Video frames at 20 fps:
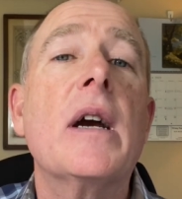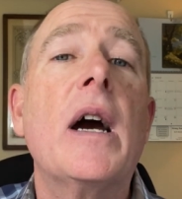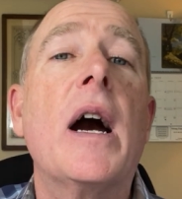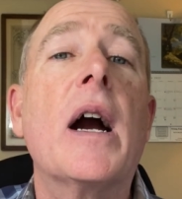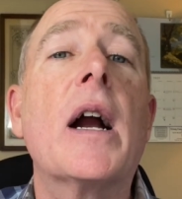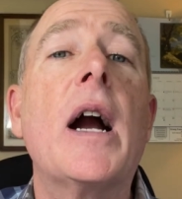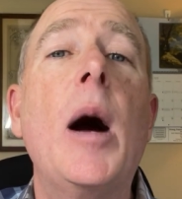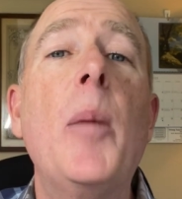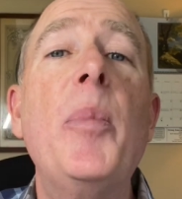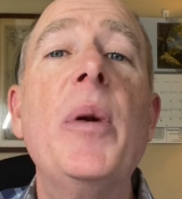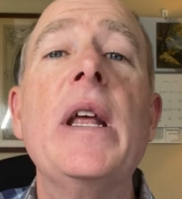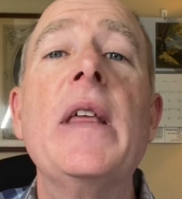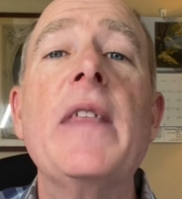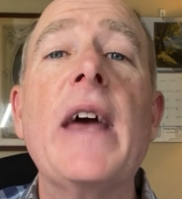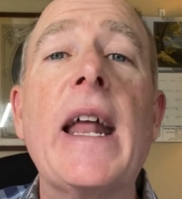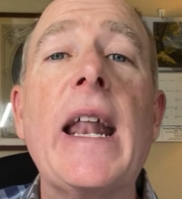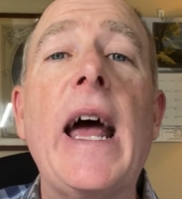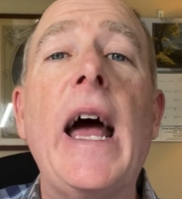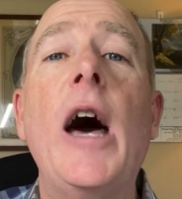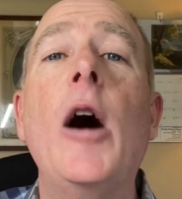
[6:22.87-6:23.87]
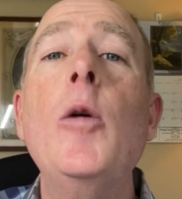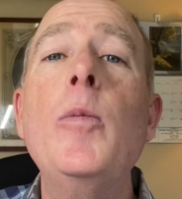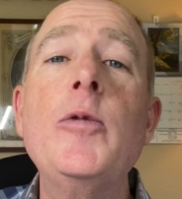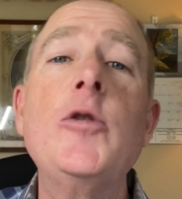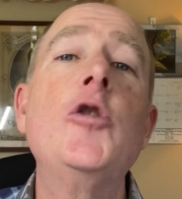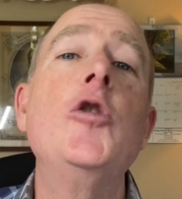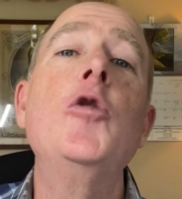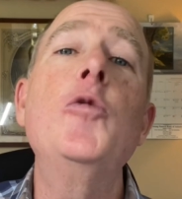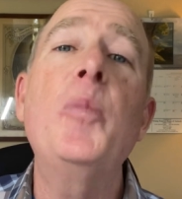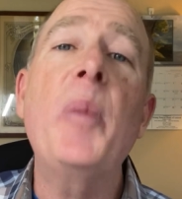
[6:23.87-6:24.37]
a company that
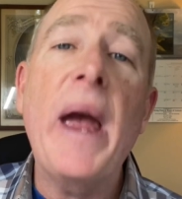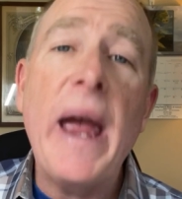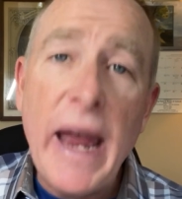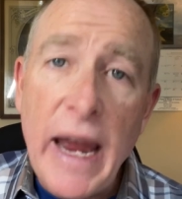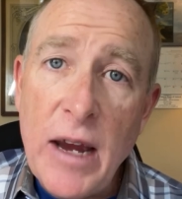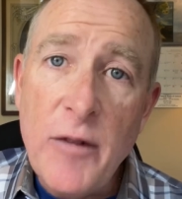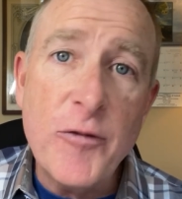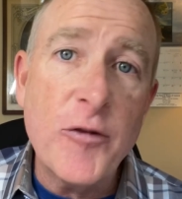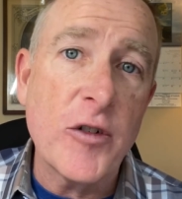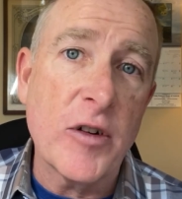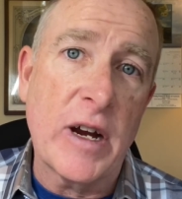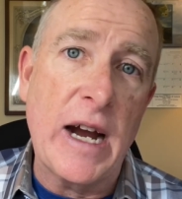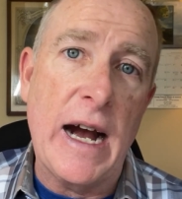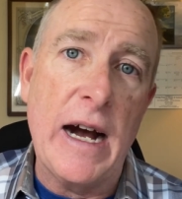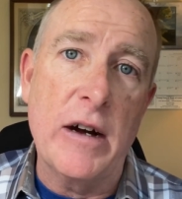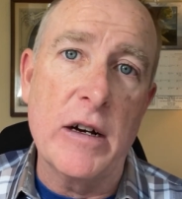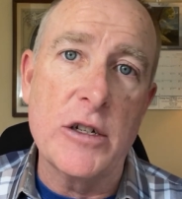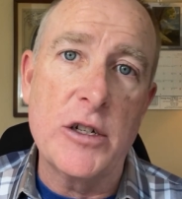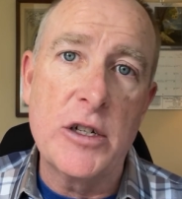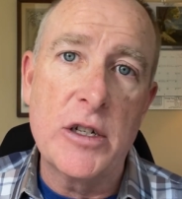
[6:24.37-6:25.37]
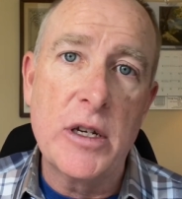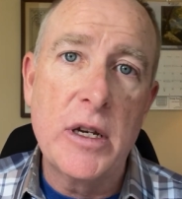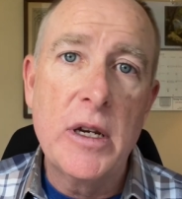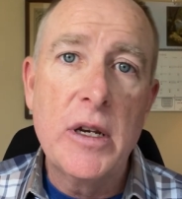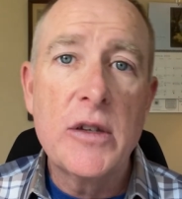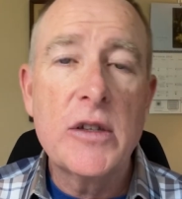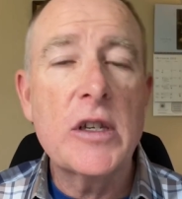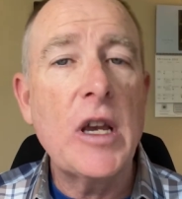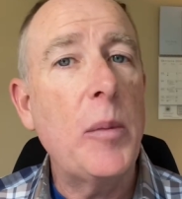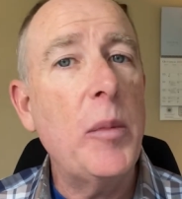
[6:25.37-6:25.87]
helps you pay for college.
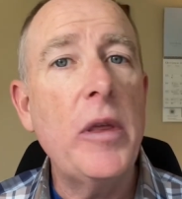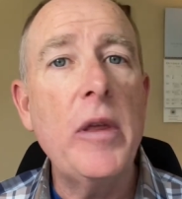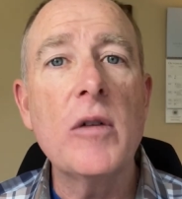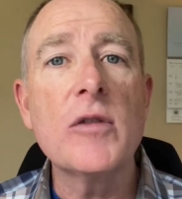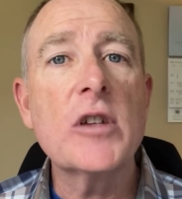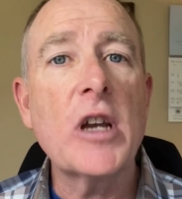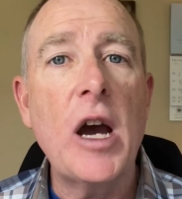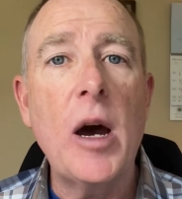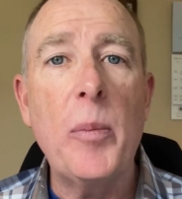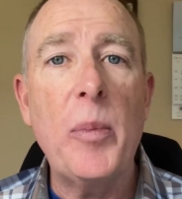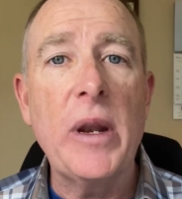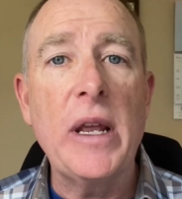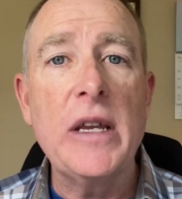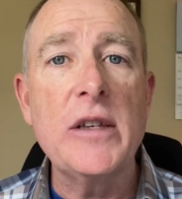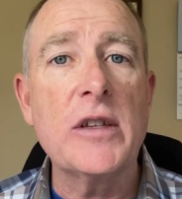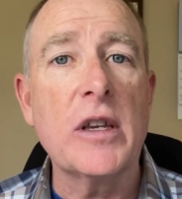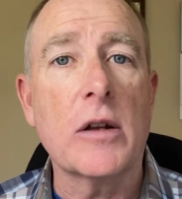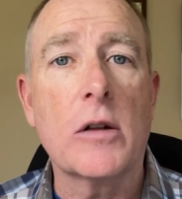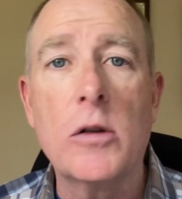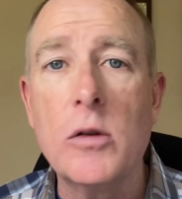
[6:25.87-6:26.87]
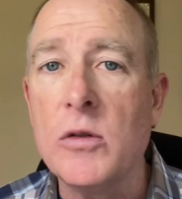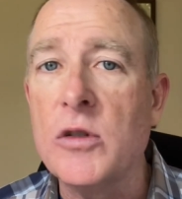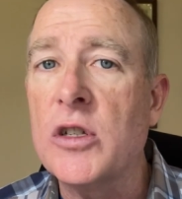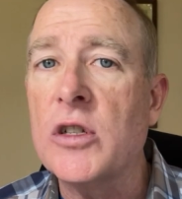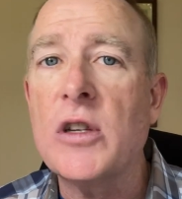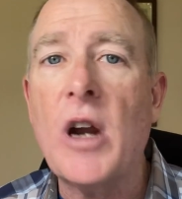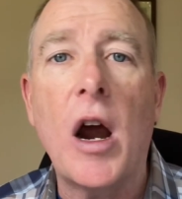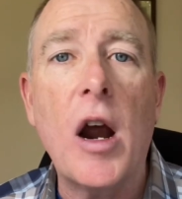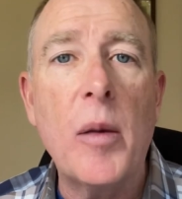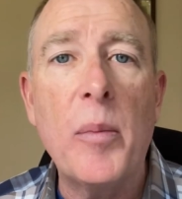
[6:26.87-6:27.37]
Some of those companies include
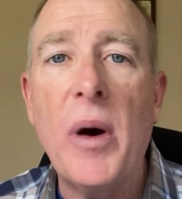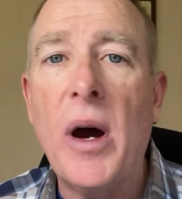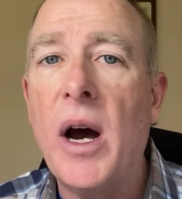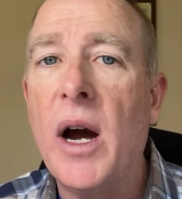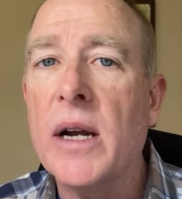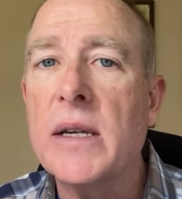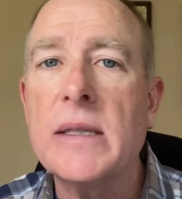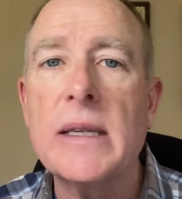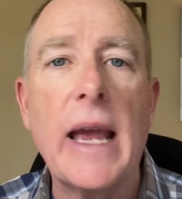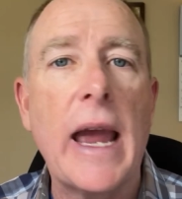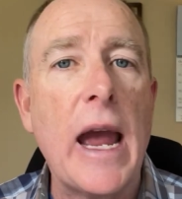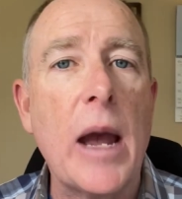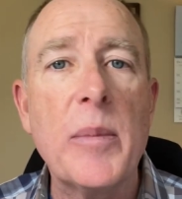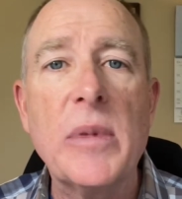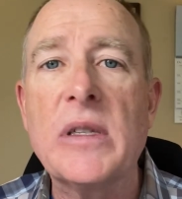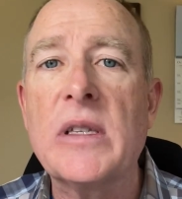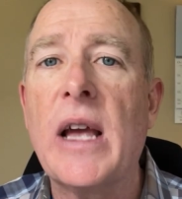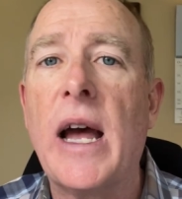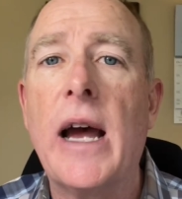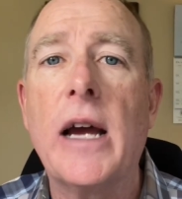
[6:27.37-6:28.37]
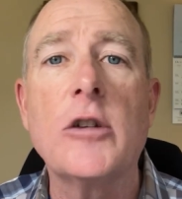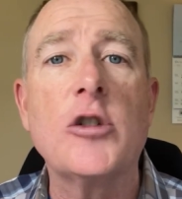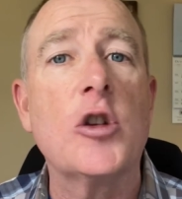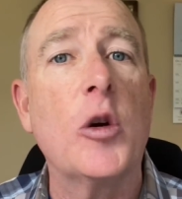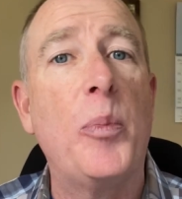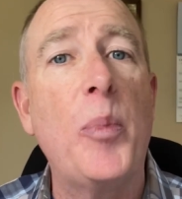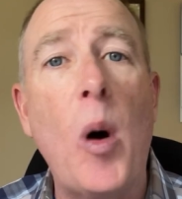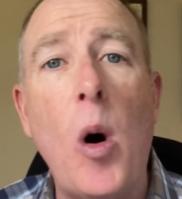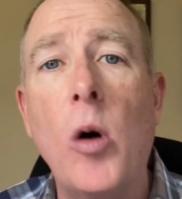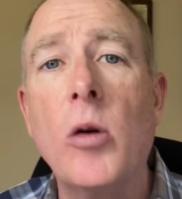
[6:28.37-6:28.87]
Starbucks, Amazon,
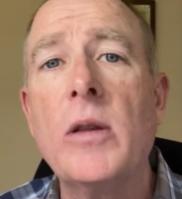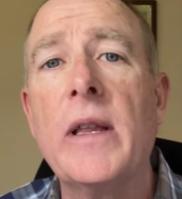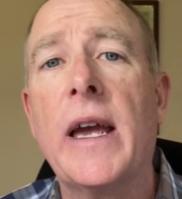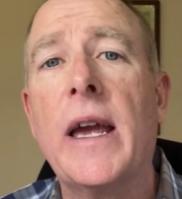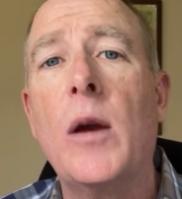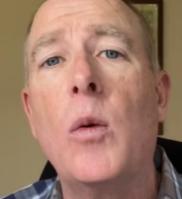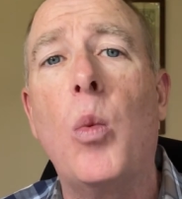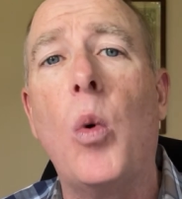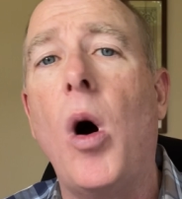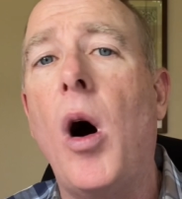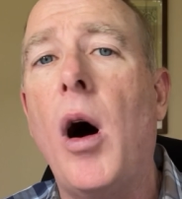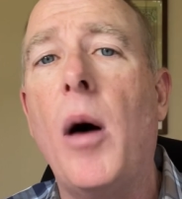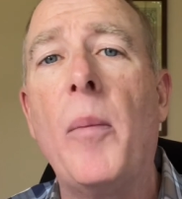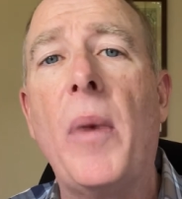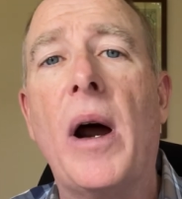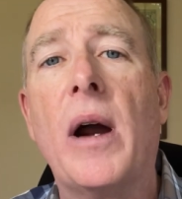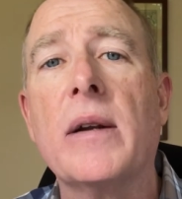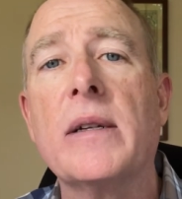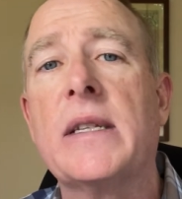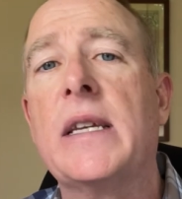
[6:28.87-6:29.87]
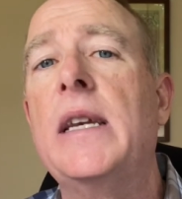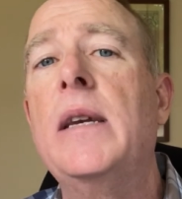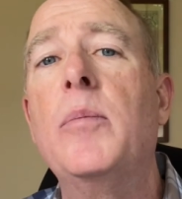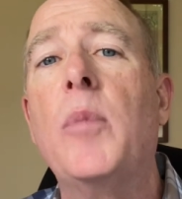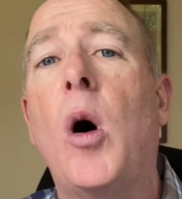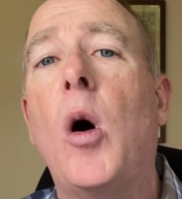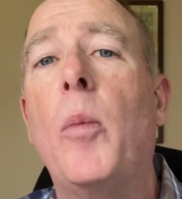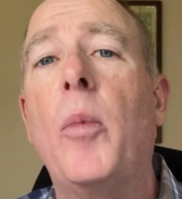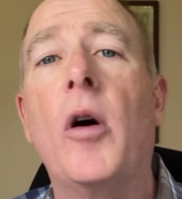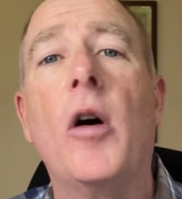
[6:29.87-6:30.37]
Chipotle, Walmart,
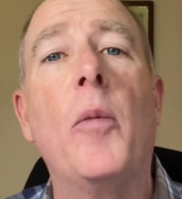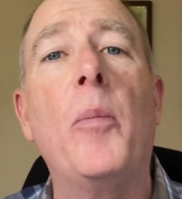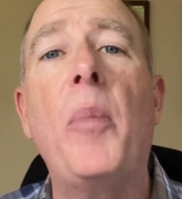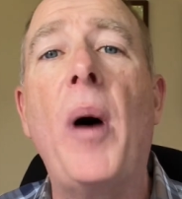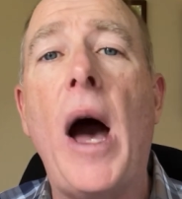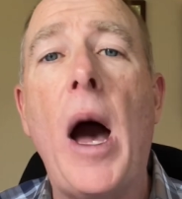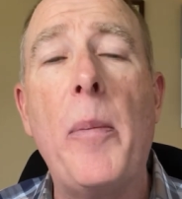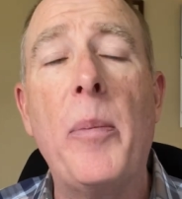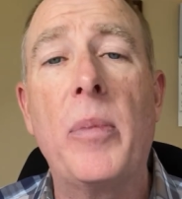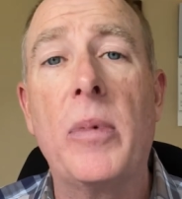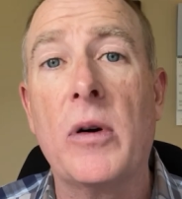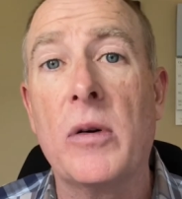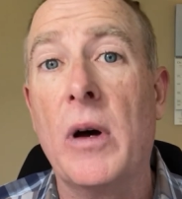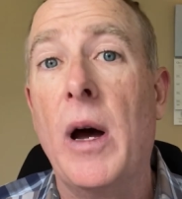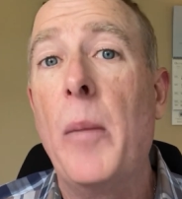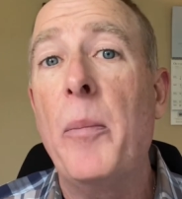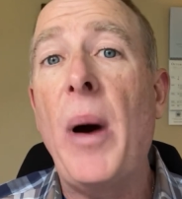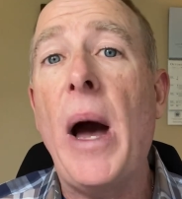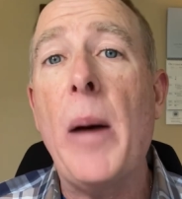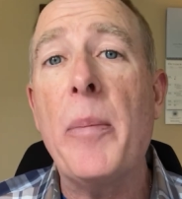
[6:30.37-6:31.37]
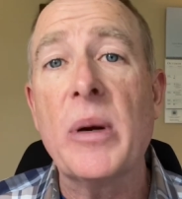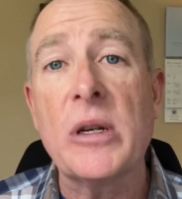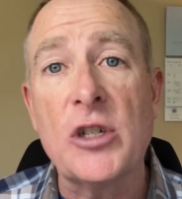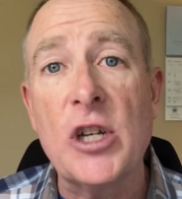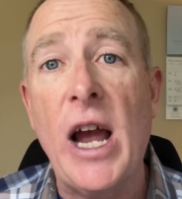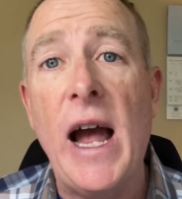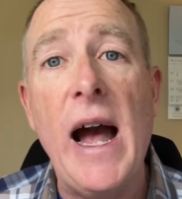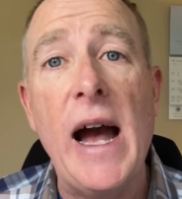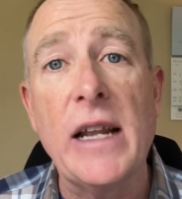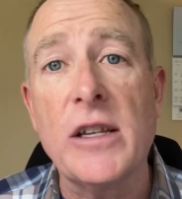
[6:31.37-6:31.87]
T-Mobile, and Pop- Papa
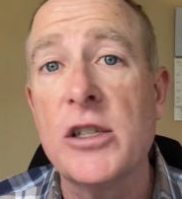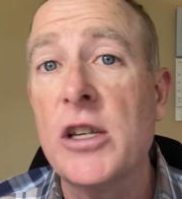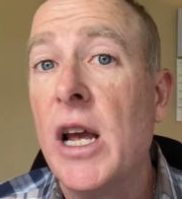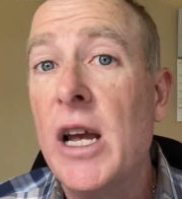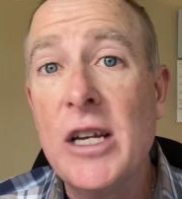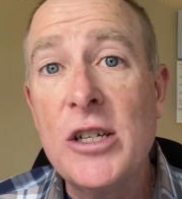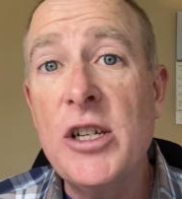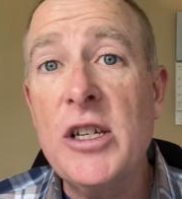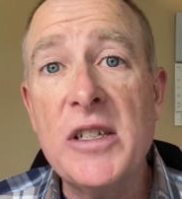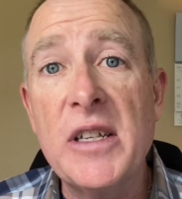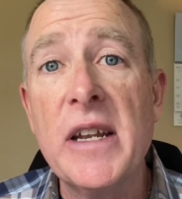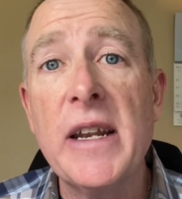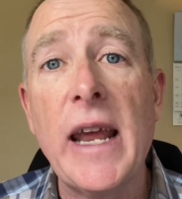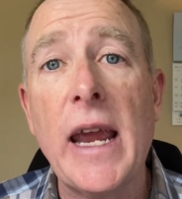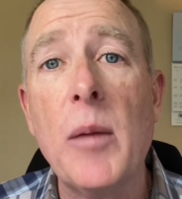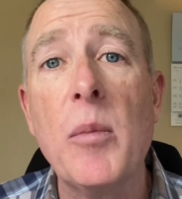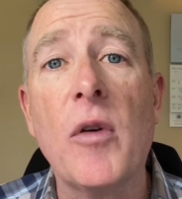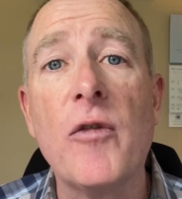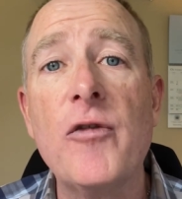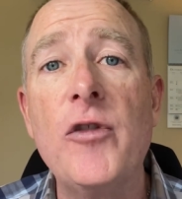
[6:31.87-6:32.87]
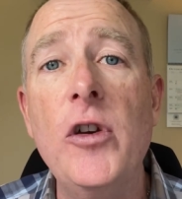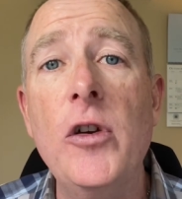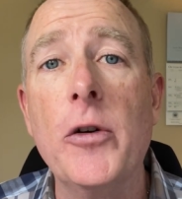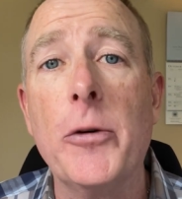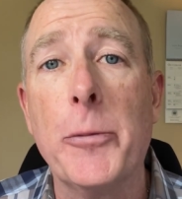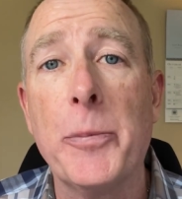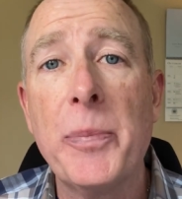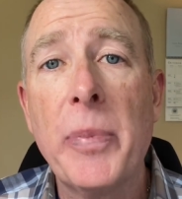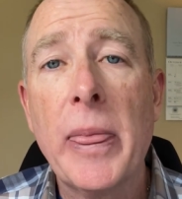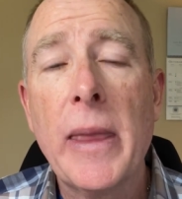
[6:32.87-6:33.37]
John's, just to name a few.